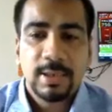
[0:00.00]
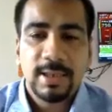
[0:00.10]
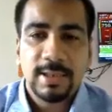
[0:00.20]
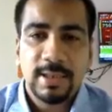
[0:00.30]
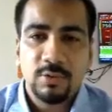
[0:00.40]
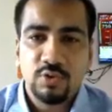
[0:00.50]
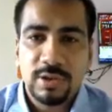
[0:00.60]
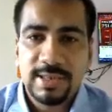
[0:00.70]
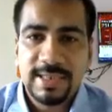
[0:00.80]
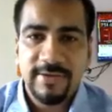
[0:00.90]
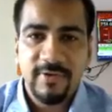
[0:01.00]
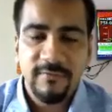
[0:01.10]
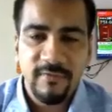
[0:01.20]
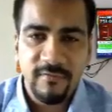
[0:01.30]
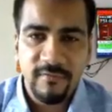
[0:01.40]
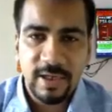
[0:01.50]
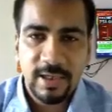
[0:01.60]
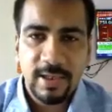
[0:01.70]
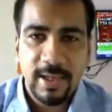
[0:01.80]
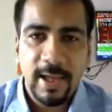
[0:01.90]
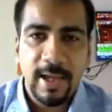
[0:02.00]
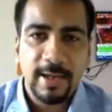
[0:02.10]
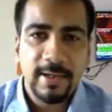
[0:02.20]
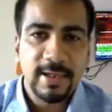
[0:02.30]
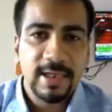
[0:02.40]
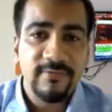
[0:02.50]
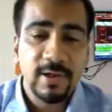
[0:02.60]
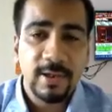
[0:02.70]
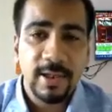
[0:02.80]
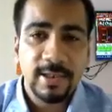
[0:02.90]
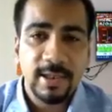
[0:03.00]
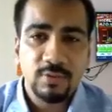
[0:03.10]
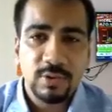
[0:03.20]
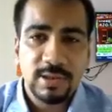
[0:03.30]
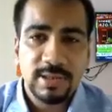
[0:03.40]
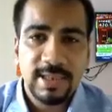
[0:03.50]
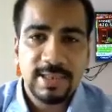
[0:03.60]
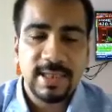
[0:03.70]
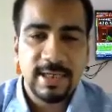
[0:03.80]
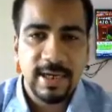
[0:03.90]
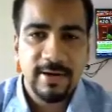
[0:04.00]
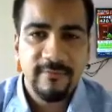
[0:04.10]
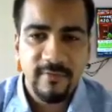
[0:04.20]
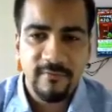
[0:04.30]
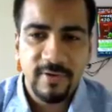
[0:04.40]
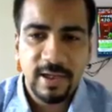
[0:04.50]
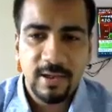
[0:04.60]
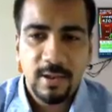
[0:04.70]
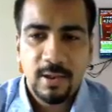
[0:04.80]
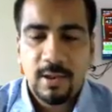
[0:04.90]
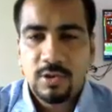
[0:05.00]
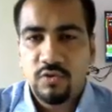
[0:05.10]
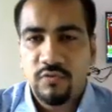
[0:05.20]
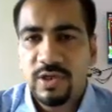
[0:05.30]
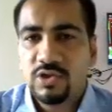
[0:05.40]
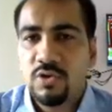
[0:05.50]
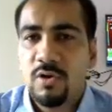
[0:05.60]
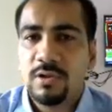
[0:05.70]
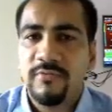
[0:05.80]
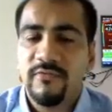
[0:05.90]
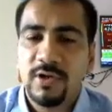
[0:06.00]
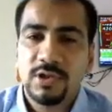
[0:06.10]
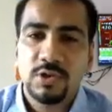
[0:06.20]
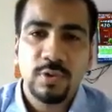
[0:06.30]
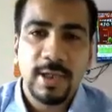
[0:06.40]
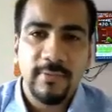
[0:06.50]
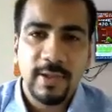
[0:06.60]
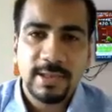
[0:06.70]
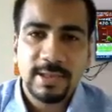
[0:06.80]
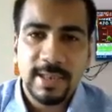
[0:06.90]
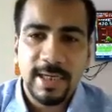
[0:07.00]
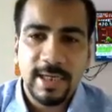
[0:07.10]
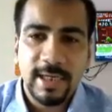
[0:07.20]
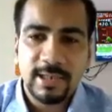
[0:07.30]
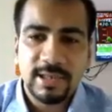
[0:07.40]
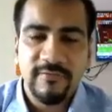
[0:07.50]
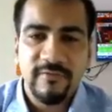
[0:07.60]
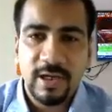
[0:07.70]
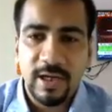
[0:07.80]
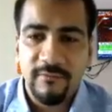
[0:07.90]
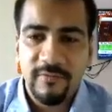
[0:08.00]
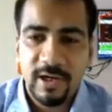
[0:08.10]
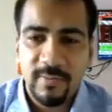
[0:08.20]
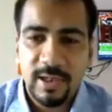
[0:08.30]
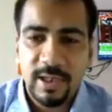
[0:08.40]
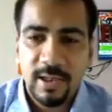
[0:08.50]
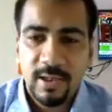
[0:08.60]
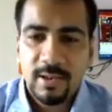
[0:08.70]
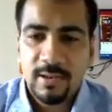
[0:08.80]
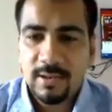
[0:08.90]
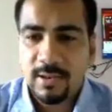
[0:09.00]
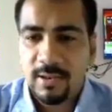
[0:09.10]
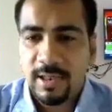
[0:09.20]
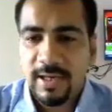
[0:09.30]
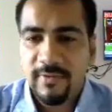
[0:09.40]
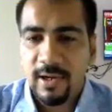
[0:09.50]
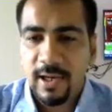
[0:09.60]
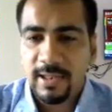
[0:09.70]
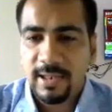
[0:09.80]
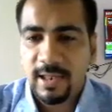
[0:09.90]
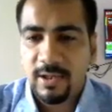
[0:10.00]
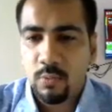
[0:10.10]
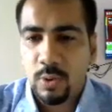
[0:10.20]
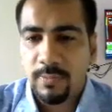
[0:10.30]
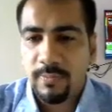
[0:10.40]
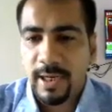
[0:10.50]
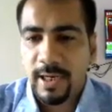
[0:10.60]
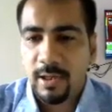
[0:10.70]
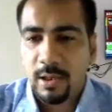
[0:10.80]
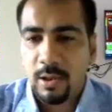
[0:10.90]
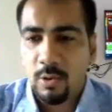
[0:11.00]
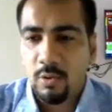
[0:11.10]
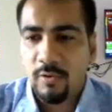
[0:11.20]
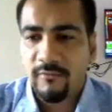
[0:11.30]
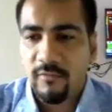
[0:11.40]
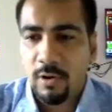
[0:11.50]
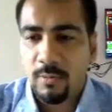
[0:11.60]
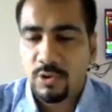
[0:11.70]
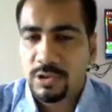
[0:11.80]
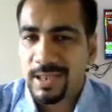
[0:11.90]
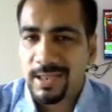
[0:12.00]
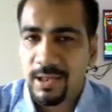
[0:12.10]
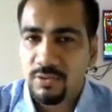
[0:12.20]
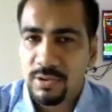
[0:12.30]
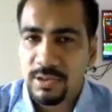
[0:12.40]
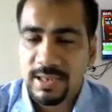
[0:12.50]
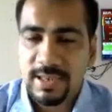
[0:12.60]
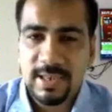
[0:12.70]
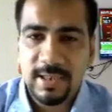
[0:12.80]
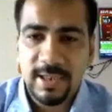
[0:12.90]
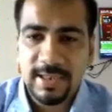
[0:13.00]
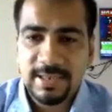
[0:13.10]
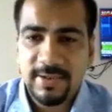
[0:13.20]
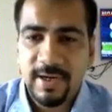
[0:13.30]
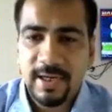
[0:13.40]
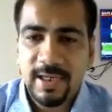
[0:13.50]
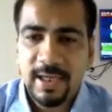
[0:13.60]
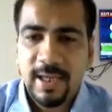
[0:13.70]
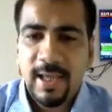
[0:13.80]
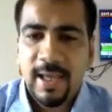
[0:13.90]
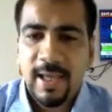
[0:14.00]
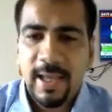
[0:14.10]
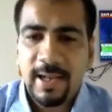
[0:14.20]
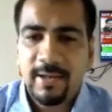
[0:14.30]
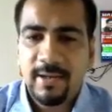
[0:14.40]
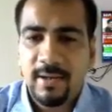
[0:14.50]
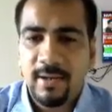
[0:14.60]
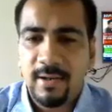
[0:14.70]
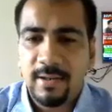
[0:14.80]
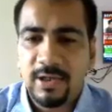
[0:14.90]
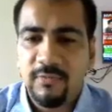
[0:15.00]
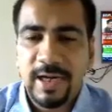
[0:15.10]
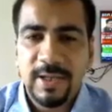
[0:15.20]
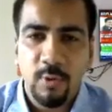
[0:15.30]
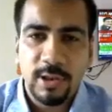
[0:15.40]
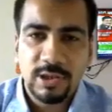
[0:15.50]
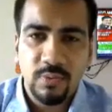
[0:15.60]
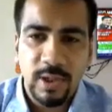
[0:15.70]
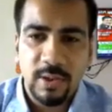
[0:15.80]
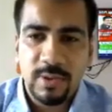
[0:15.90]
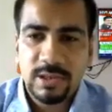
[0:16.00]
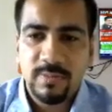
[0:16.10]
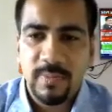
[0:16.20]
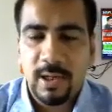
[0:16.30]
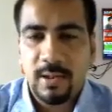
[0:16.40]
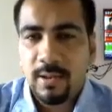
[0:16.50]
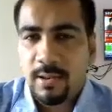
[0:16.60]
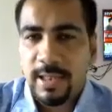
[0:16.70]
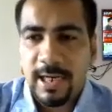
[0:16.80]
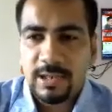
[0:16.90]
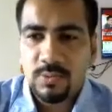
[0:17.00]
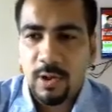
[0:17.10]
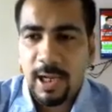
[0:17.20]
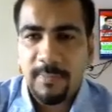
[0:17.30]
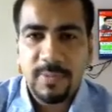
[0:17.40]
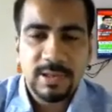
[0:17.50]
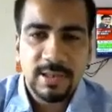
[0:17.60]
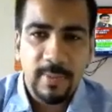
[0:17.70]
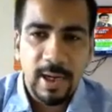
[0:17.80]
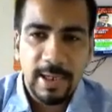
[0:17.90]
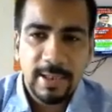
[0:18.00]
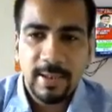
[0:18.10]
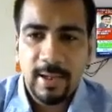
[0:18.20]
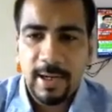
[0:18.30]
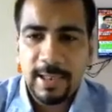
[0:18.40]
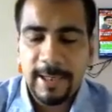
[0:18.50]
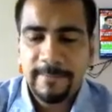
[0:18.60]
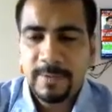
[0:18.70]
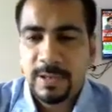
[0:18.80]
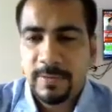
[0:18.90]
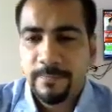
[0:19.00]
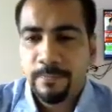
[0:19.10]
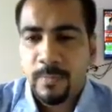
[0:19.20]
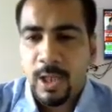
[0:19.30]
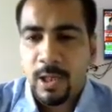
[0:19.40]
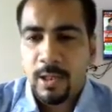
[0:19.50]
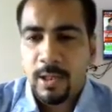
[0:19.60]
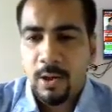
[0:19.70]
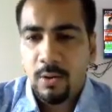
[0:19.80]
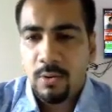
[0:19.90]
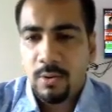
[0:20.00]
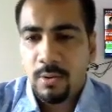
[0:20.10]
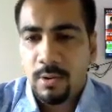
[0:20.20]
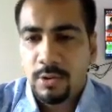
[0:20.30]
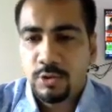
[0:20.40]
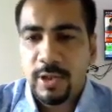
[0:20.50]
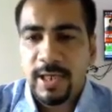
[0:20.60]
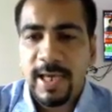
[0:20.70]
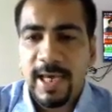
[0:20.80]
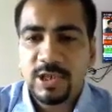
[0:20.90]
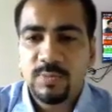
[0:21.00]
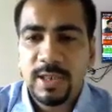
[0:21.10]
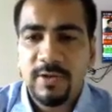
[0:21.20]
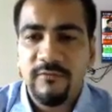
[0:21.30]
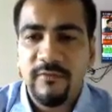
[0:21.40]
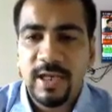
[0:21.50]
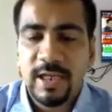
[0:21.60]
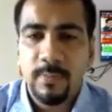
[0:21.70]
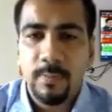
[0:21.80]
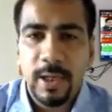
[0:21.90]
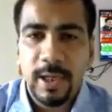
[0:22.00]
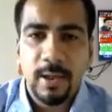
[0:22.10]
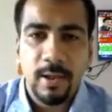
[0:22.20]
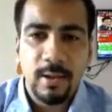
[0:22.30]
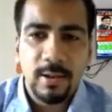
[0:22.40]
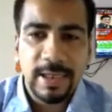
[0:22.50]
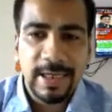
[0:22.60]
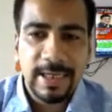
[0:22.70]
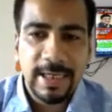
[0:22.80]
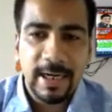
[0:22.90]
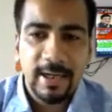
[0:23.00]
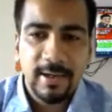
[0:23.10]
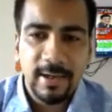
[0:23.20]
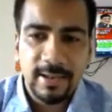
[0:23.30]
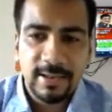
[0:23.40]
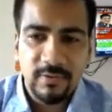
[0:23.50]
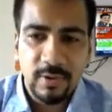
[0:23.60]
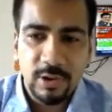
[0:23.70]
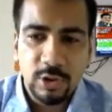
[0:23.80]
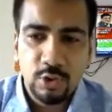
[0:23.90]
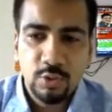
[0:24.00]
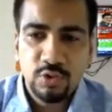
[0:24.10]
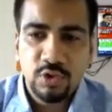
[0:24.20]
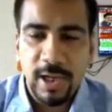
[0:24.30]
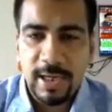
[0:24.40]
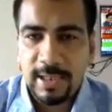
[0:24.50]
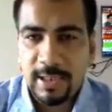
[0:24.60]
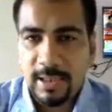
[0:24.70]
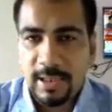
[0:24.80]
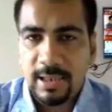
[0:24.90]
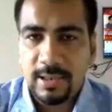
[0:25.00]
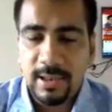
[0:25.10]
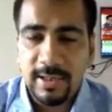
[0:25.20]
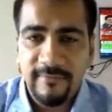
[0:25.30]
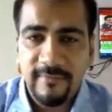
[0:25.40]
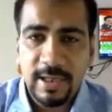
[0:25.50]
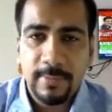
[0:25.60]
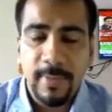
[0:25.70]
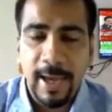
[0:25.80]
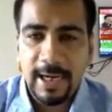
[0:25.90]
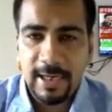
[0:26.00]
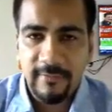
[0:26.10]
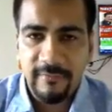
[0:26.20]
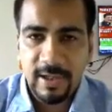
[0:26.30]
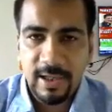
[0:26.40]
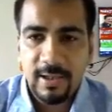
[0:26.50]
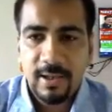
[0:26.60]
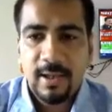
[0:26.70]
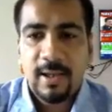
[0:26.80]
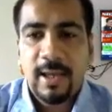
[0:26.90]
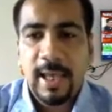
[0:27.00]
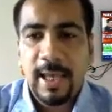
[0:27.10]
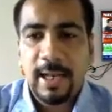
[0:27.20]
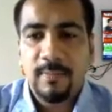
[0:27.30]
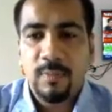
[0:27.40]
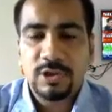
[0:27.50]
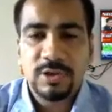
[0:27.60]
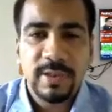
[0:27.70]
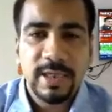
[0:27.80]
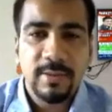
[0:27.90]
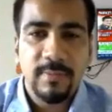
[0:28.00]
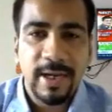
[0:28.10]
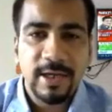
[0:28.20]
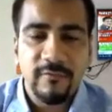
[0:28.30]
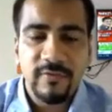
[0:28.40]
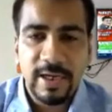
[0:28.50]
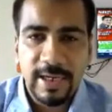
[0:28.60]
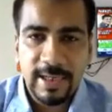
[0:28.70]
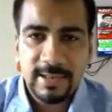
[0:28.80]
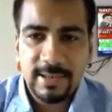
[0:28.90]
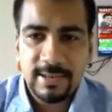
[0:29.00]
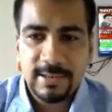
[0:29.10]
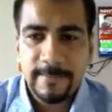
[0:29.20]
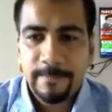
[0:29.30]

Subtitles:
10,750 and even 10,650. So we saw the first two levels getting achieved comfortably. The third level, I think we made a low of almost 10,670 and the 20 points were missed, but that is what happens in the market at times. Now, today has been a very big green candle. It is a huge rally in the Nifty, Bank Nifty, and possibly in many of the indexes.